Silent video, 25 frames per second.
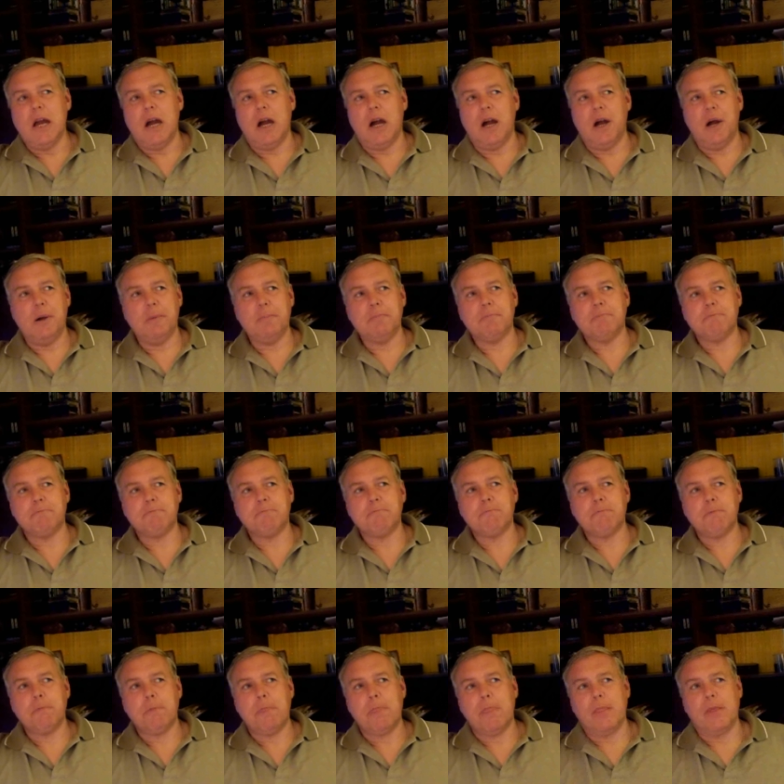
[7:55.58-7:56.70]
Um,
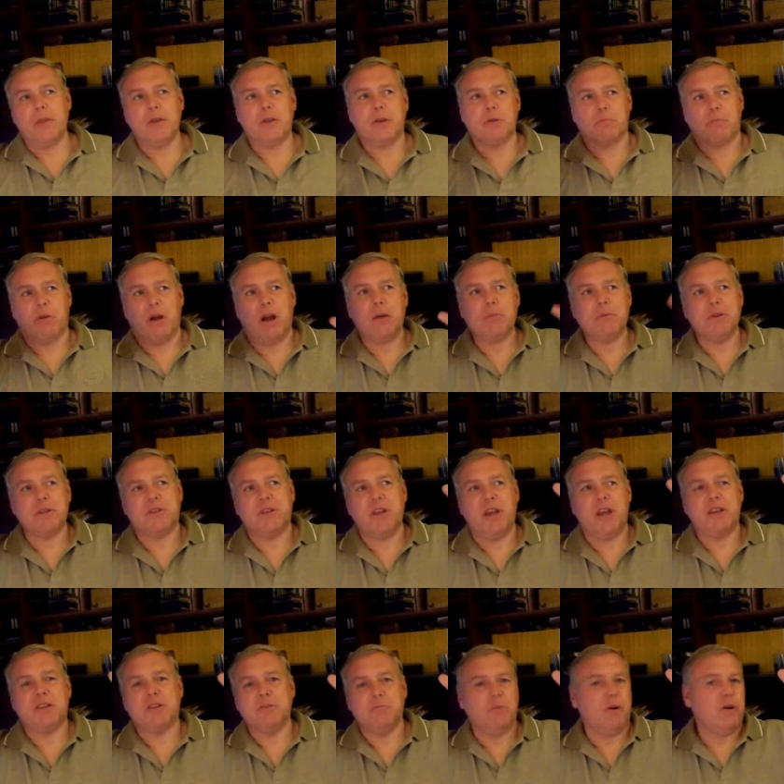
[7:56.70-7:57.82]
you could probably
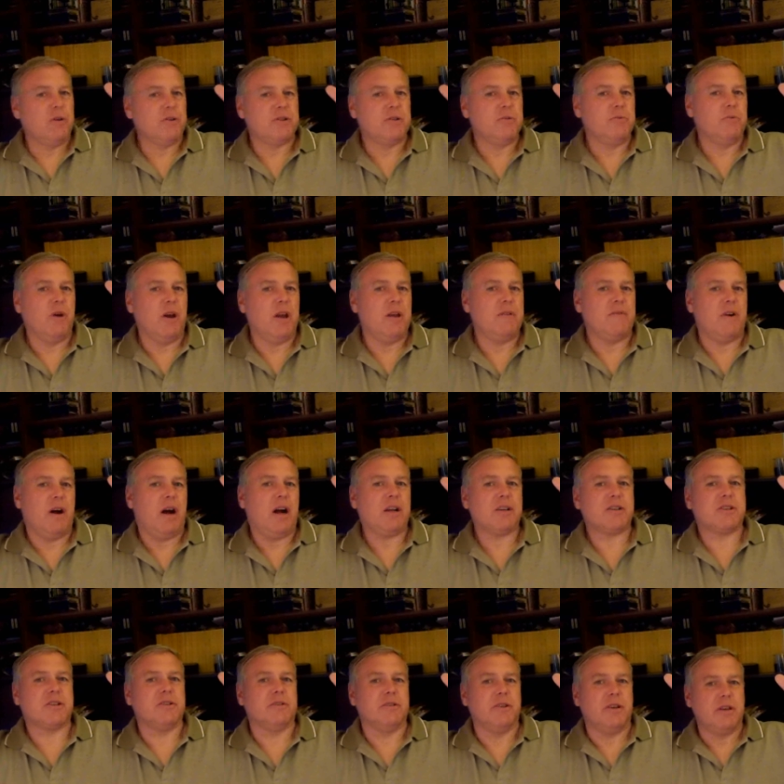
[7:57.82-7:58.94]
take the multi-wave
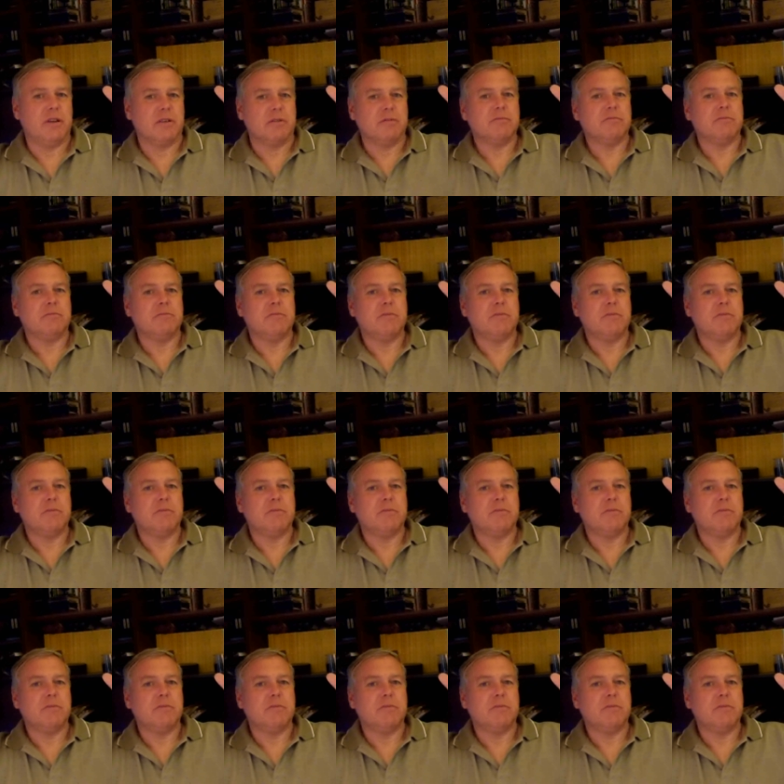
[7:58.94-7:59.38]
oscillator